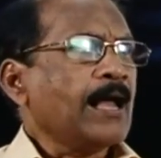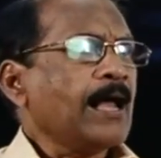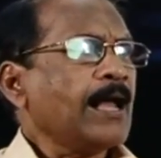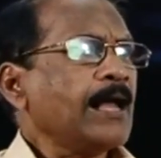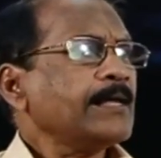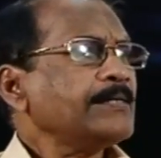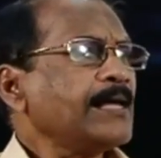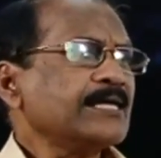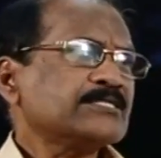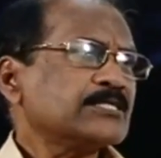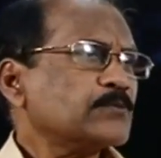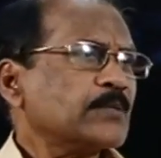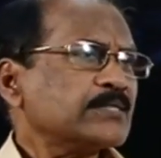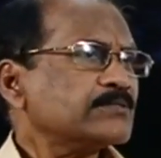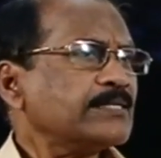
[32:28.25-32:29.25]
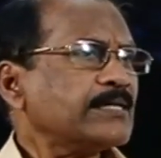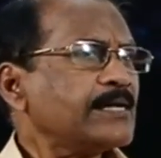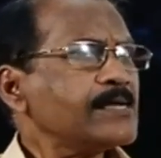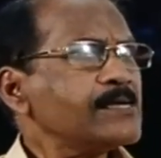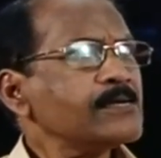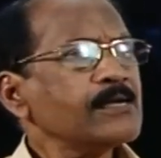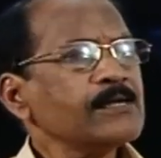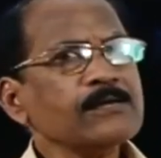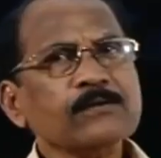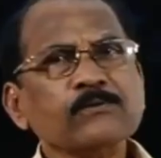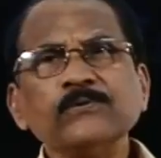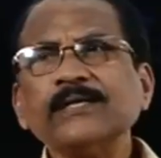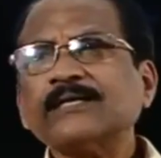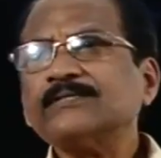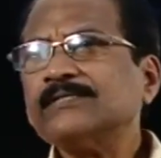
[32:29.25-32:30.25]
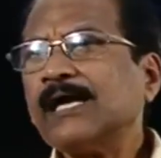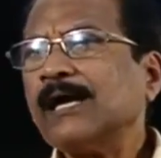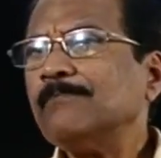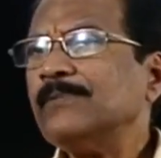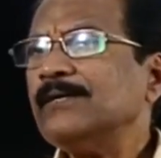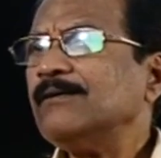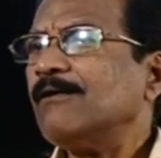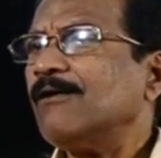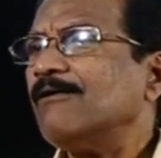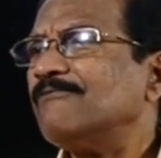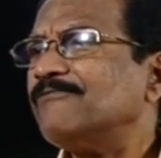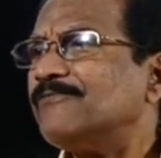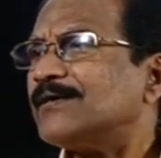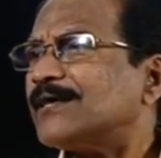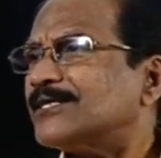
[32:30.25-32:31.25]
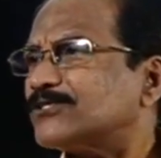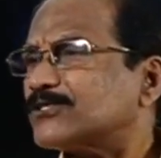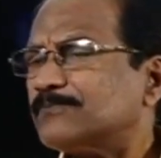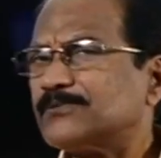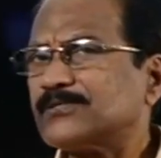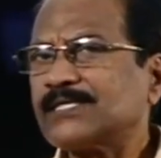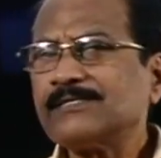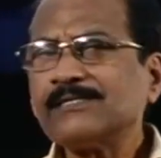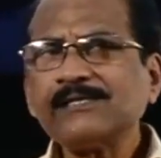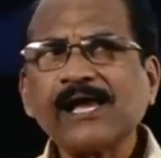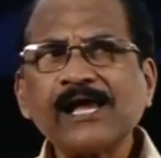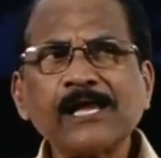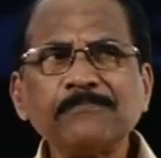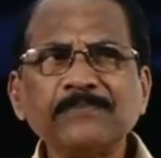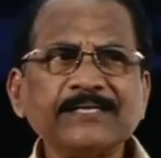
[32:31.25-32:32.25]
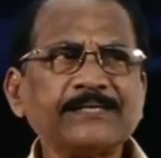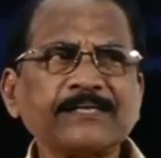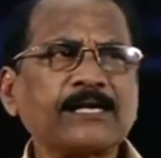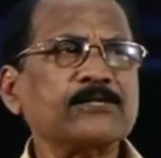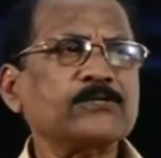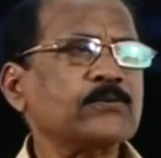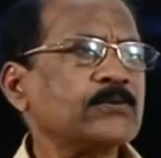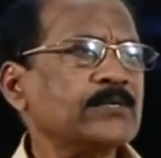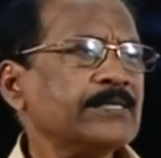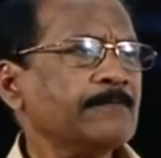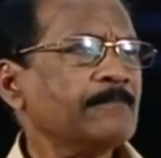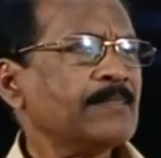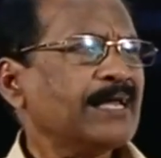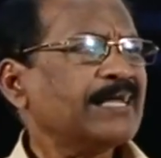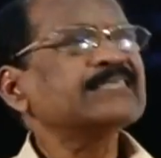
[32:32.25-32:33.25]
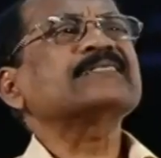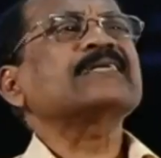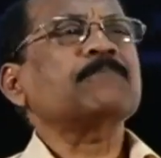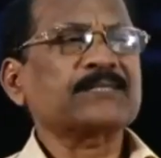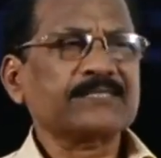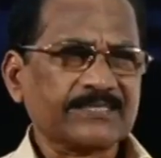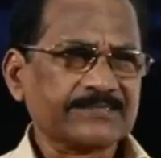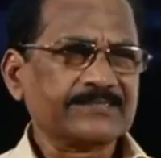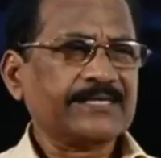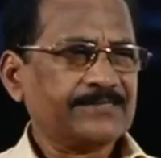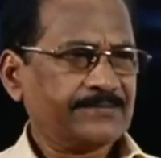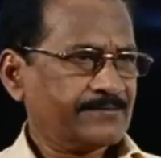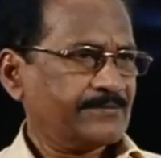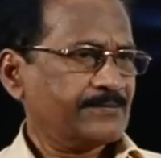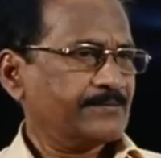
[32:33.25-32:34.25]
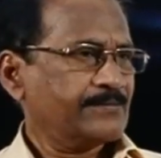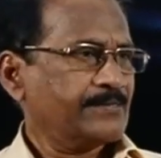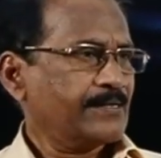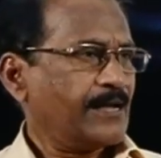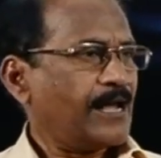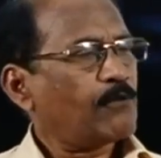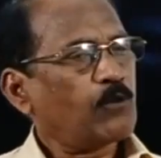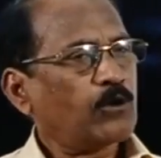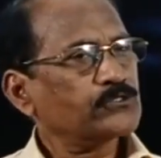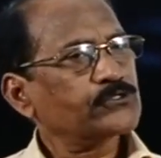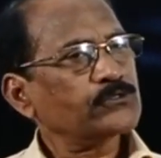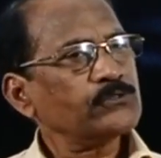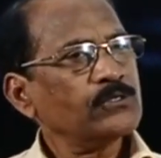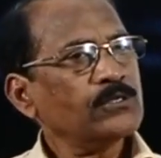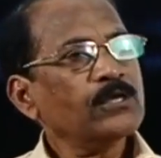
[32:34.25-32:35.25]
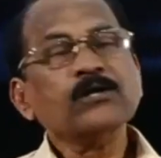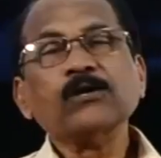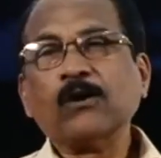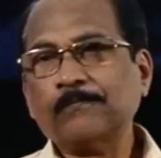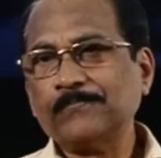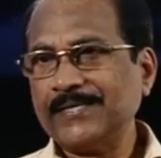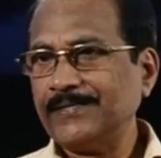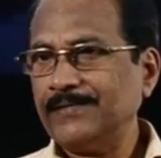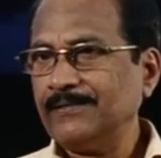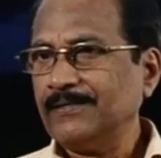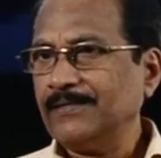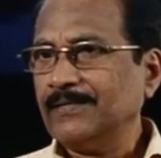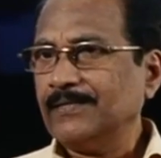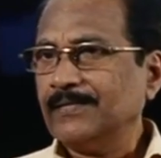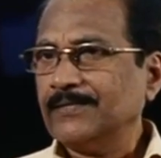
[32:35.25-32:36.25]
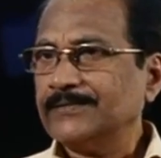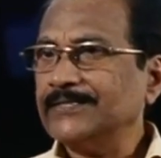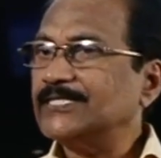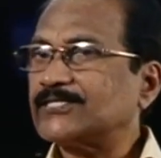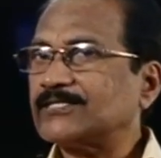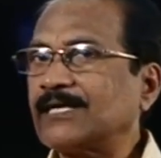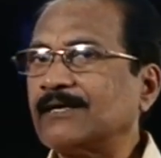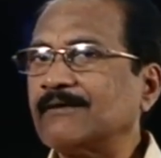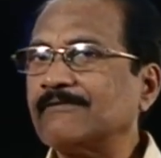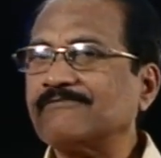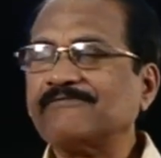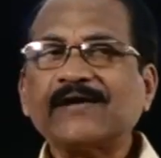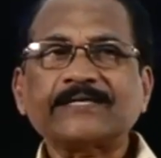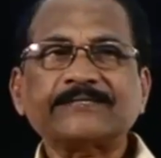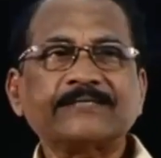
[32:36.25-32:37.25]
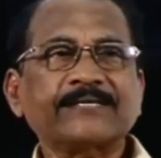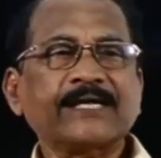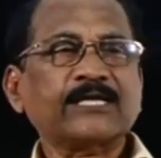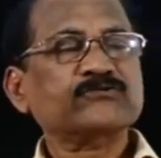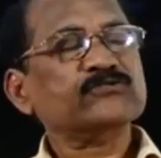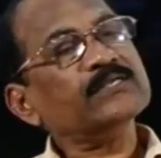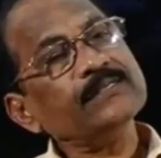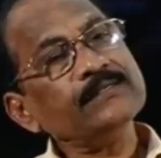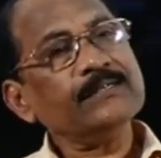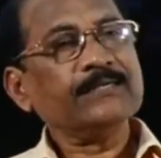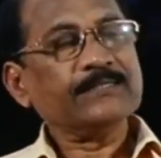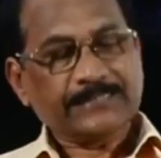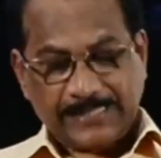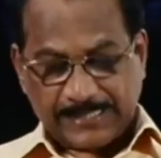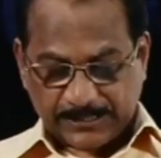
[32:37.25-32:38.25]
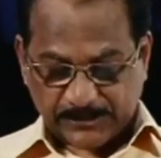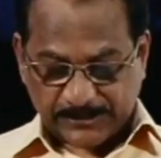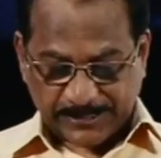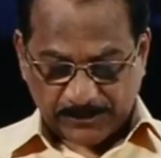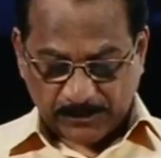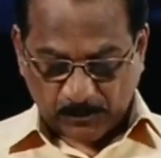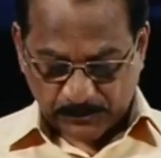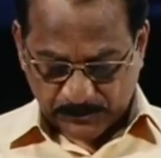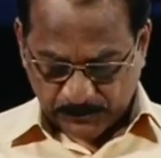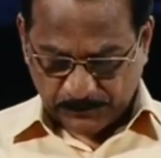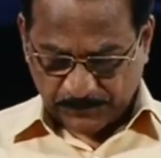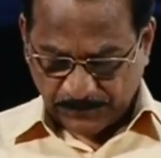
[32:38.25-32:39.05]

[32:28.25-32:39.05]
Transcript: and as it was a good example of a consumption habit controlling, some other states have also copied this fat tax in their state also.